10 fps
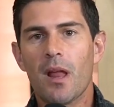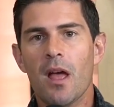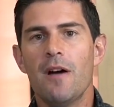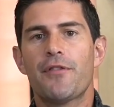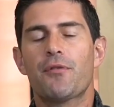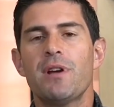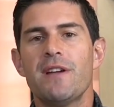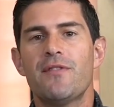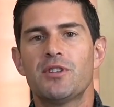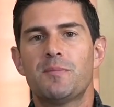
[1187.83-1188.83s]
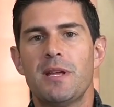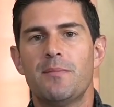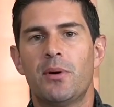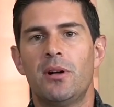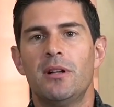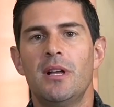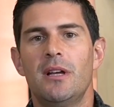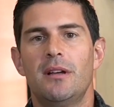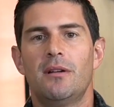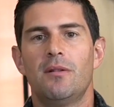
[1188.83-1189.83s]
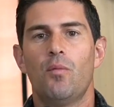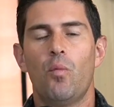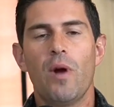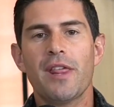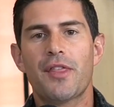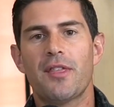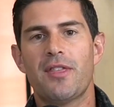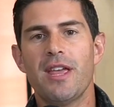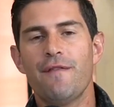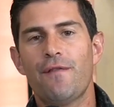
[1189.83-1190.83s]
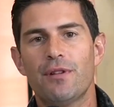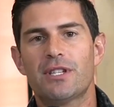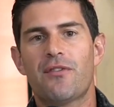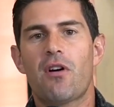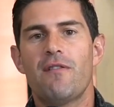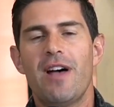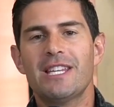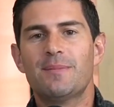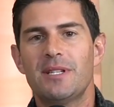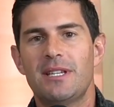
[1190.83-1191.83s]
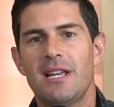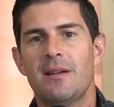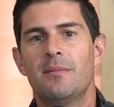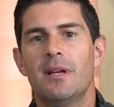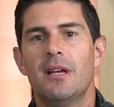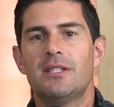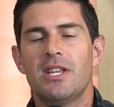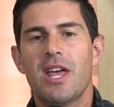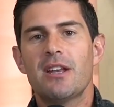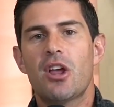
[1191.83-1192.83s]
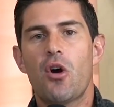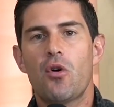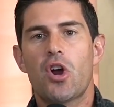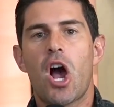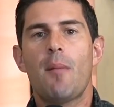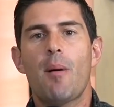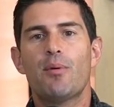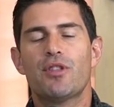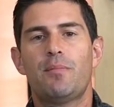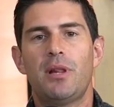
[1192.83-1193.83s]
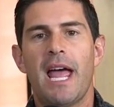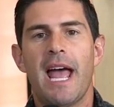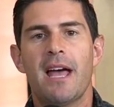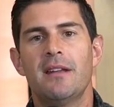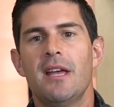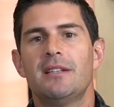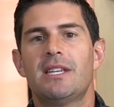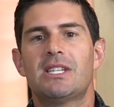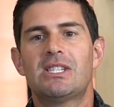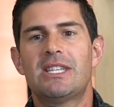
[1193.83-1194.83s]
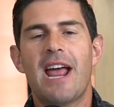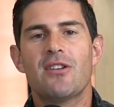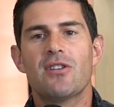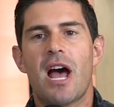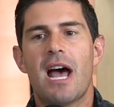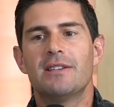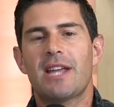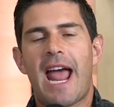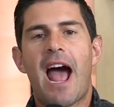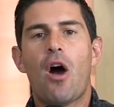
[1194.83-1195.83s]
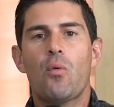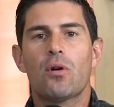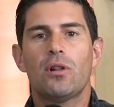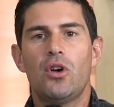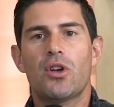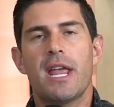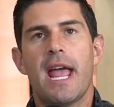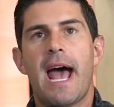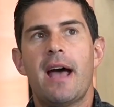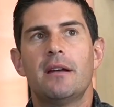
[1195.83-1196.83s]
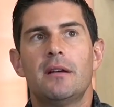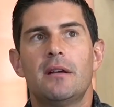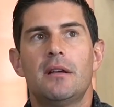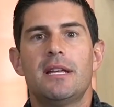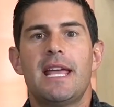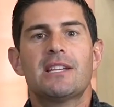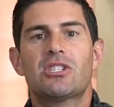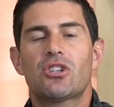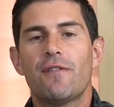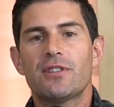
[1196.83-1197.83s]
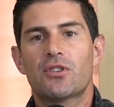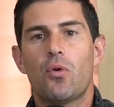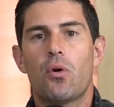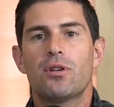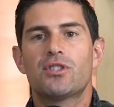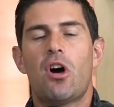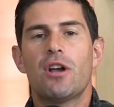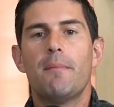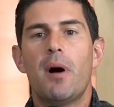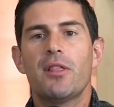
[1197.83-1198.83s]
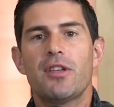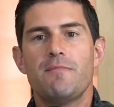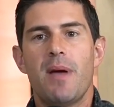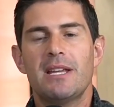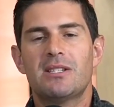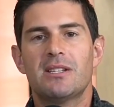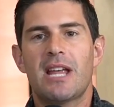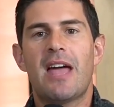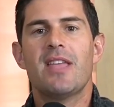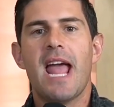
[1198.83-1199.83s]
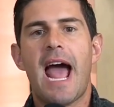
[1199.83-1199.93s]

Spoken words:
of 3 of those people with the influence of our investment team to then go come up with a plan to standardize how we're looking at guest service scores on a monthly basis and the